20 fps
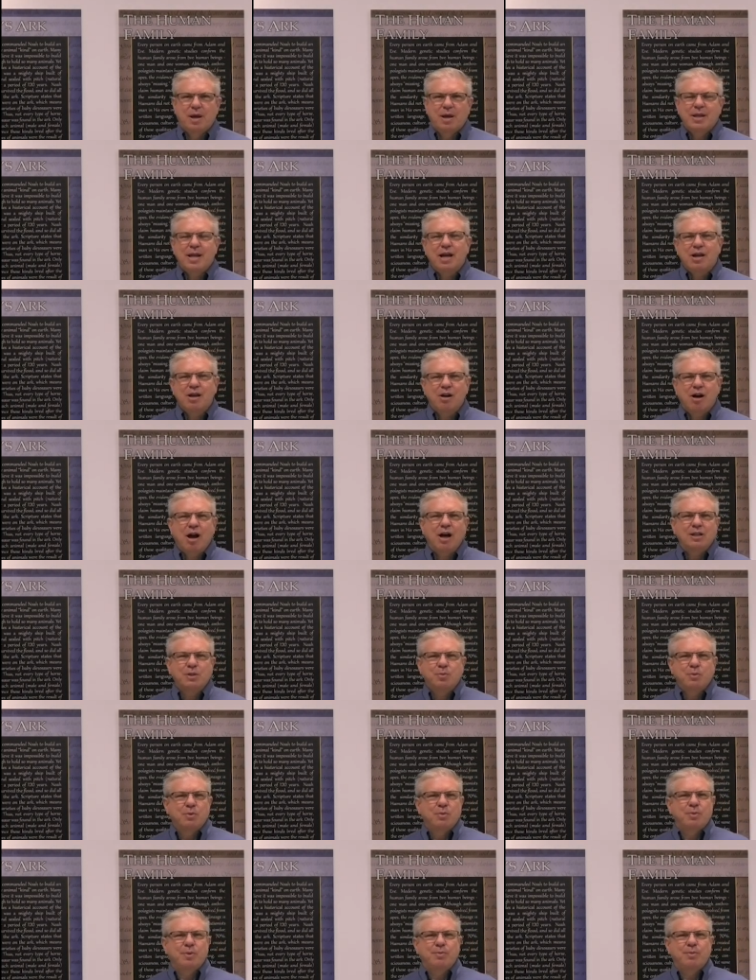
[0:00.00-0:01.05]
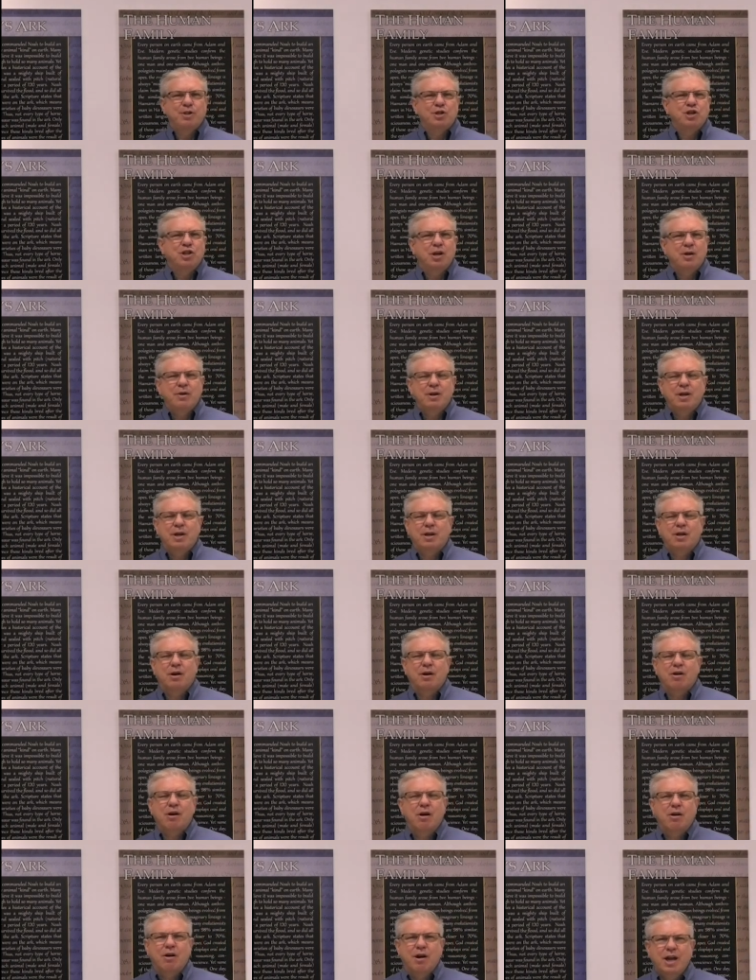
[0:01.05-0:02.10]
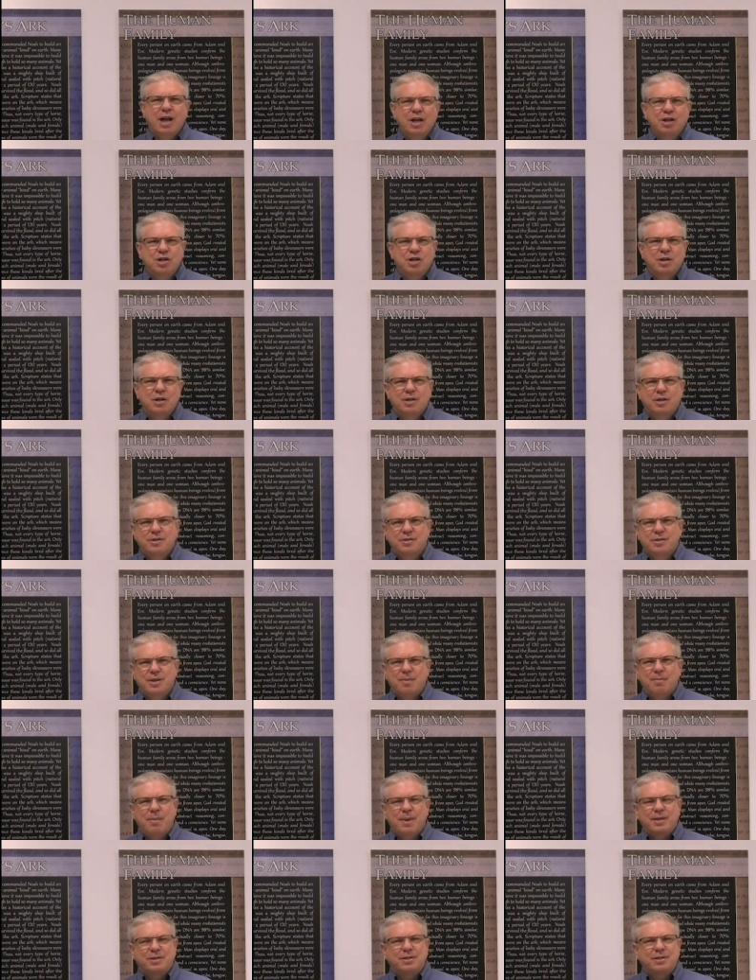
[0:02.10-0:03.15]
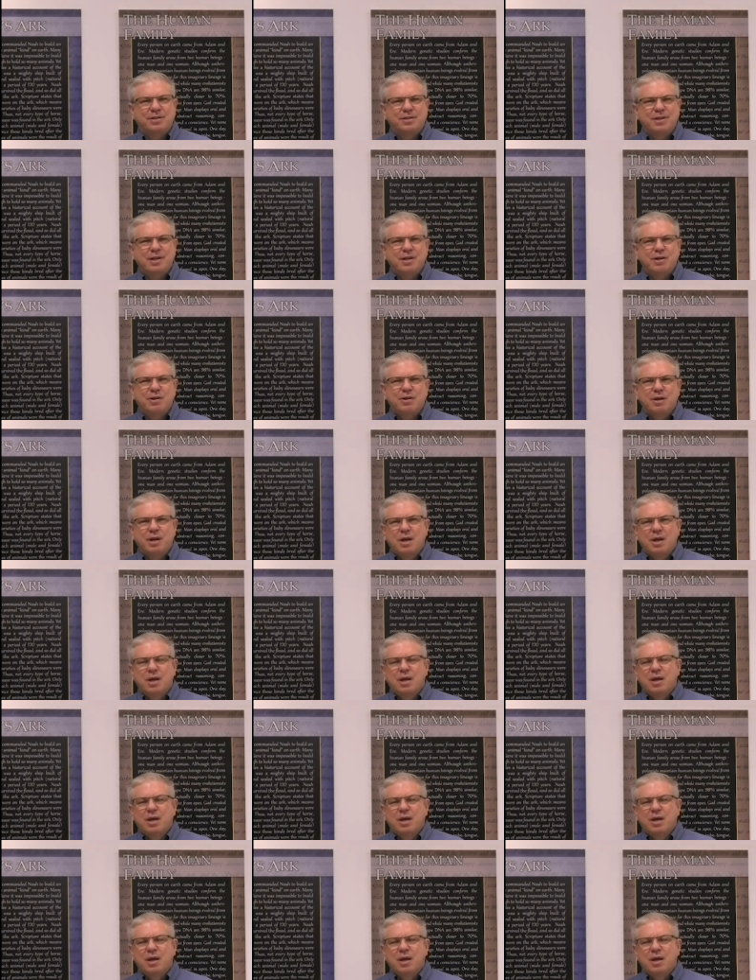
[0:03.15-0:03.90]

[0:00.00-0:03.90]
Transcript: And that gospel we've been sharing at our congregation is that man's a sinner,